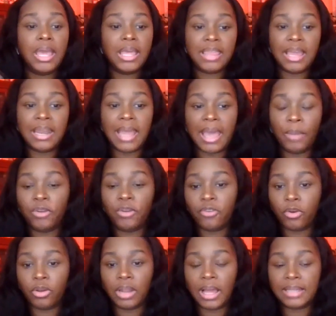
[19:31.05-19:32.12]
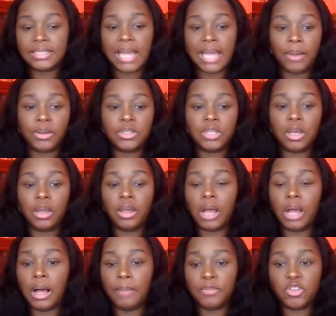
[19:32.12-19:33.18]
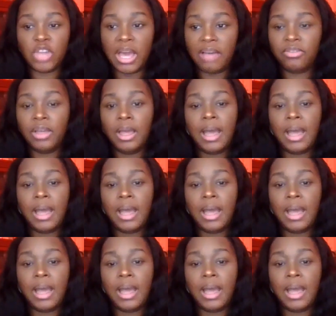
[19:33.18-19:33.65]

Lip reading: Then Edward Furlong's character, Jeff,